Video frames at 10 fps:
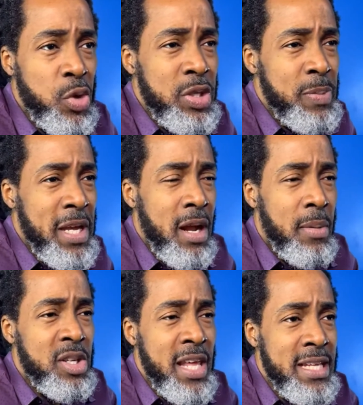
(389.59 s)
So we're speaking
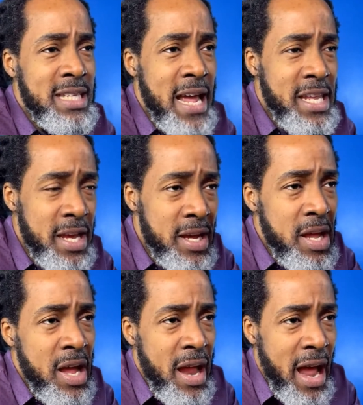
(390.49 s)
about things like your
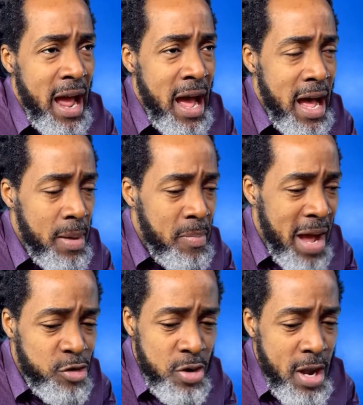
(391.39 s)

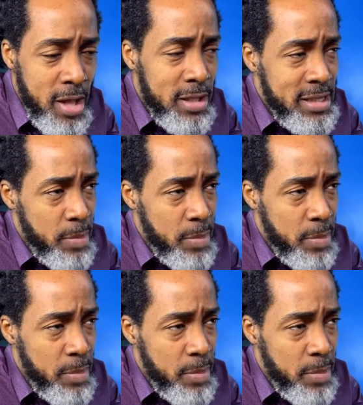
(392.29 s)
adrenals,